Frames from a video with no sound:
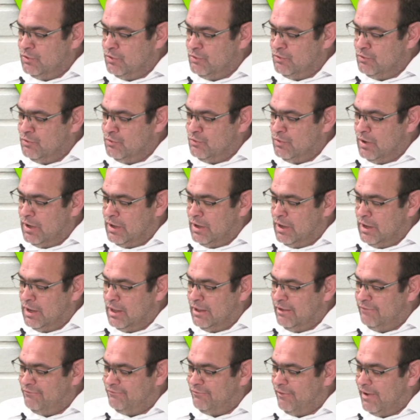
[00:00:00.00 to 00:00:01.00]

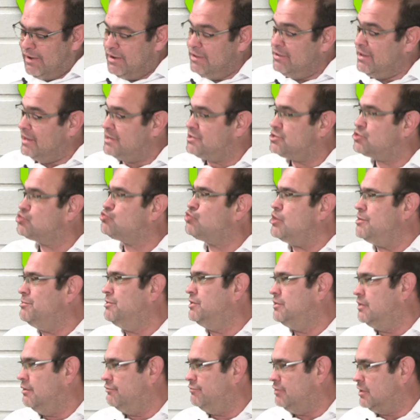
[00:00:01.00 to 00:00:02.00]
will find it extremely
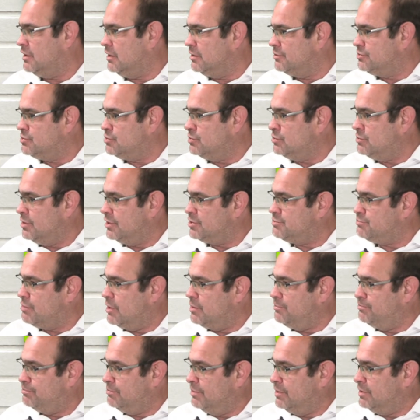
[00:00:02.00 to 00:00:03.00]
difficult to
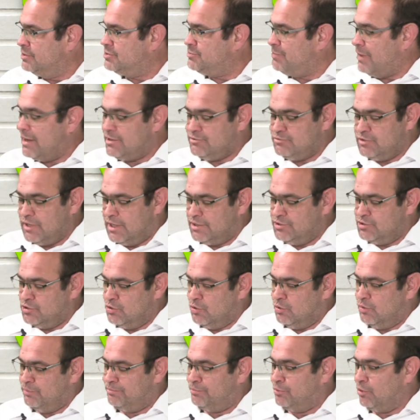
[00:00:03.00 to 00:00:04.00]
expatriate
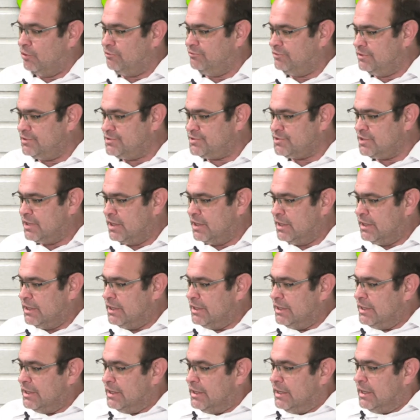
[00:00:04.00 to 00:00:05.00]
your profits.
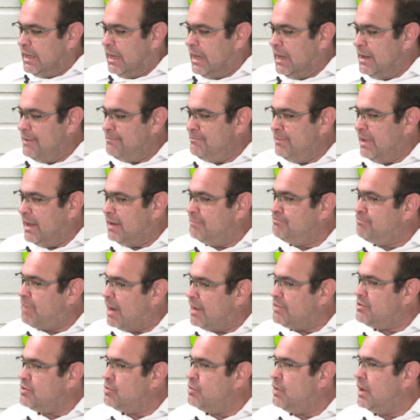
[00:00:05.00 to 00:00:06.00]
And by
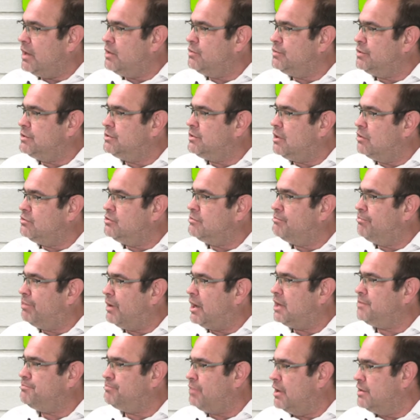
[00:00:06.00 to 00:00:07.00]
the way, we don't
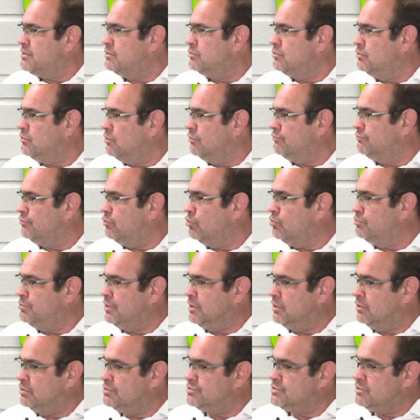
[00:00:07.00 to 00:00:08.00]
abide by the rule of law,
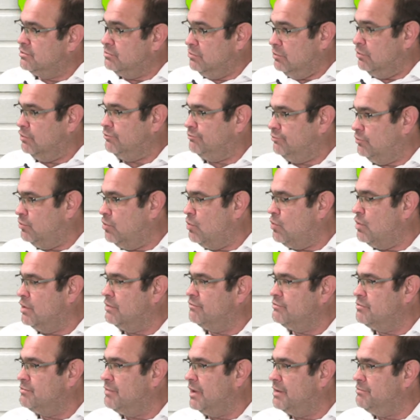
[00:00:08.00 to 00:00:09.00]
because the rule of law, one of
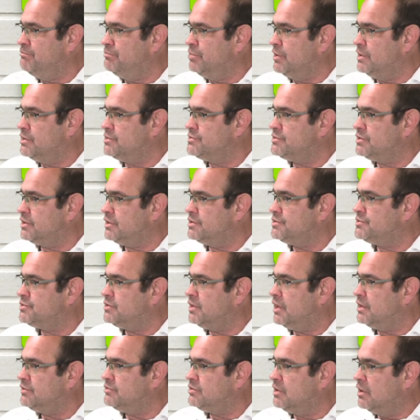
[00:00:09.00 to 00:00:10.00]
the main pillars is
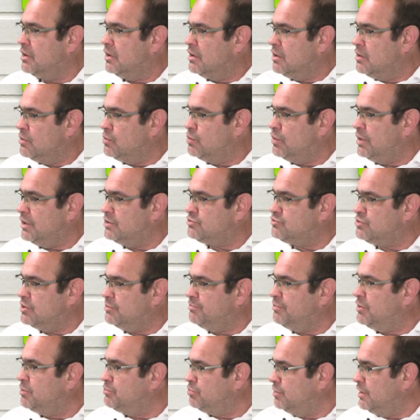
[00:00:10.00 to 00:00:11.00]
that we treat
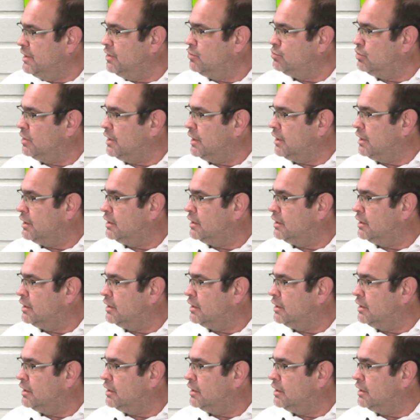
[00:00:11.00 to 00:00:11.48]
people equally.